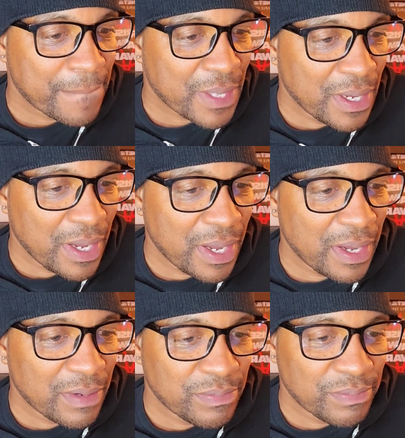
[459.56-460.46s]

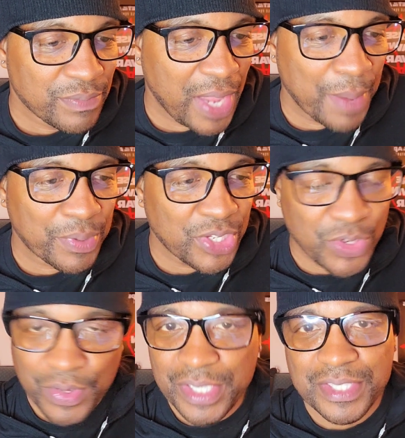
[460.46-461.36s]
I'm
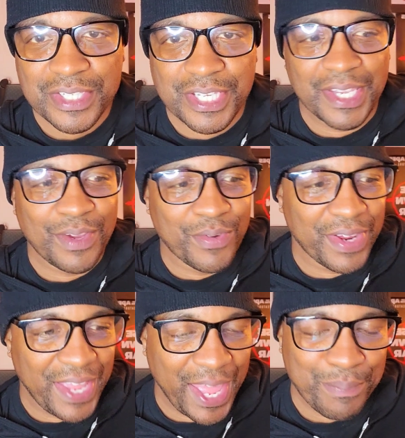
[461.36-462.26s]
curious to see
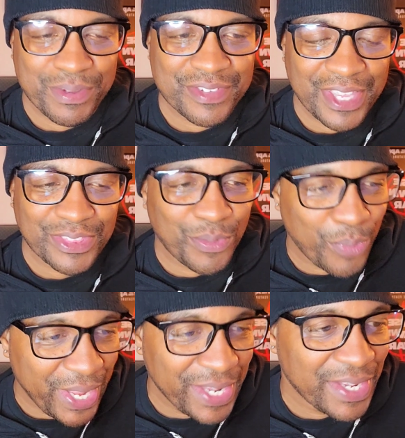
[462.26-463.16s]
what happens at the
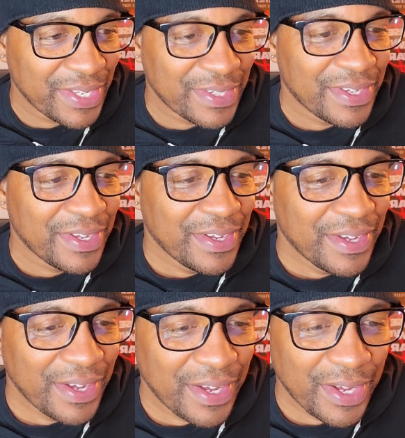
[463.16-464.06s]
weigh-in.
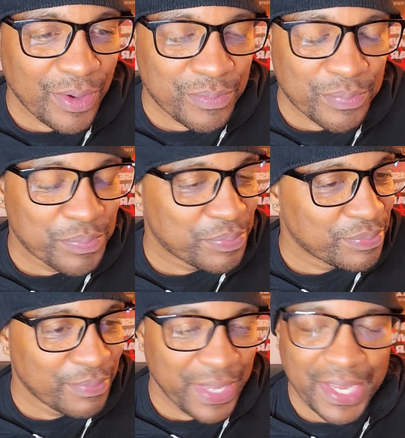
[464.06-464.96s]

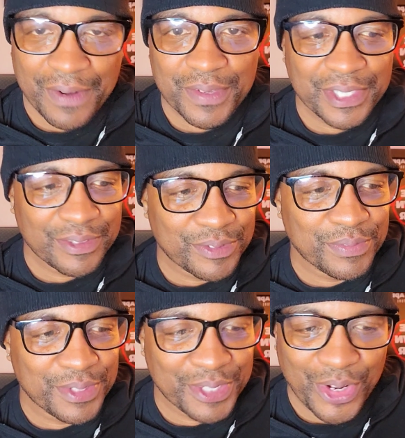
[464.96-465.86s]
Man, it,
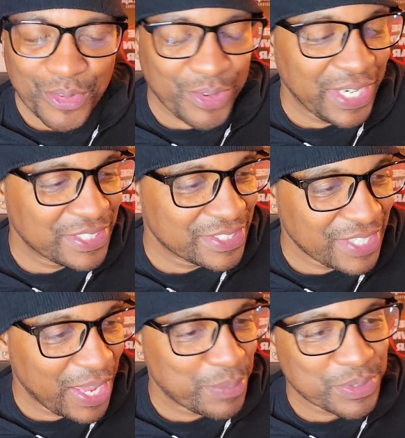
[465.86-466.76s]
you know, crazy
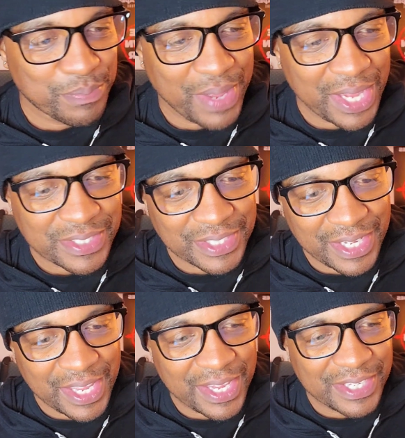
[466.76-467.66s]
times in boxing,
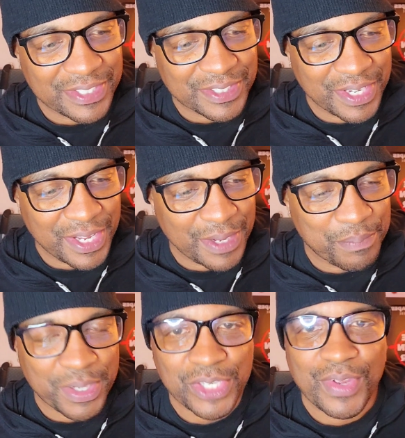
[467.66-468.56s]
guys.
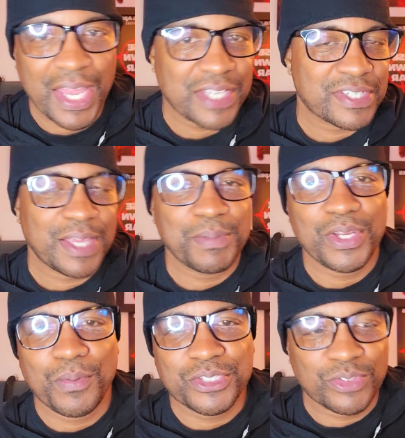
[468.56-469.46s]
But you guys let me
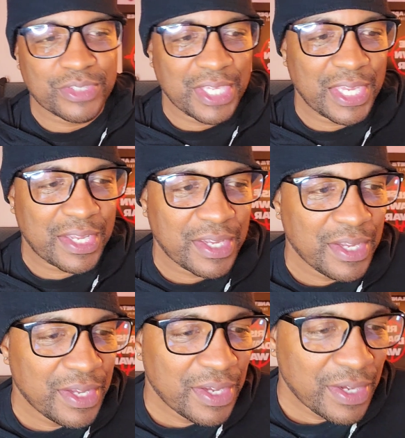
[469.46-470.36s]
know what you think
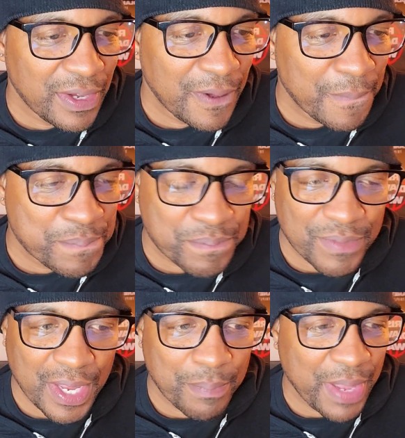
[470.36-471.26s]

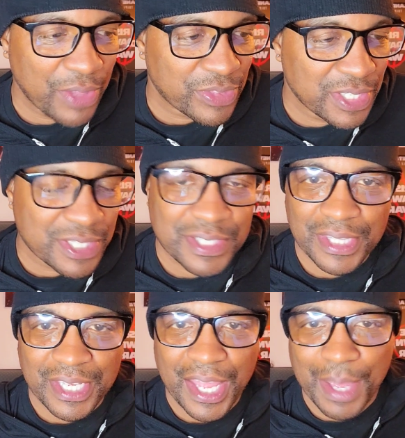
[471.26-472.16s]
about this
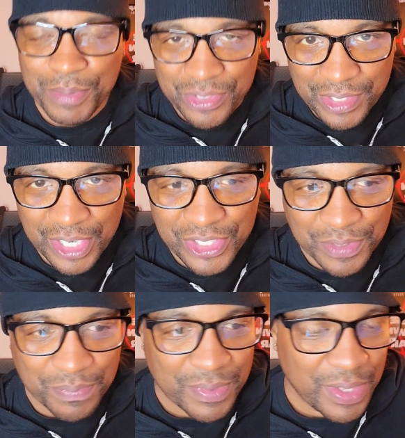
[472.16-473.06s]
in the comments
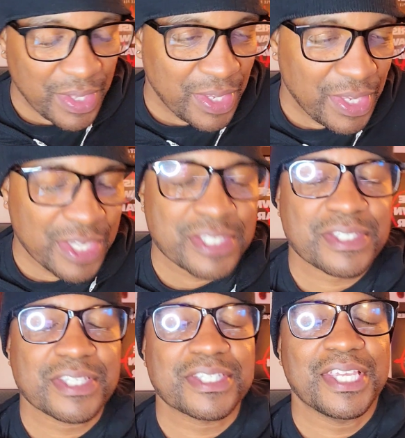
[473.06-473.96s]
section. It's
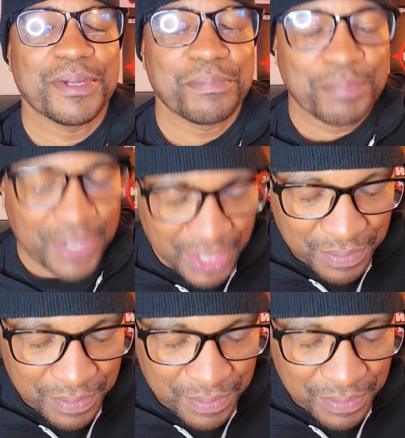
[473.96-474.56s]
the CMB.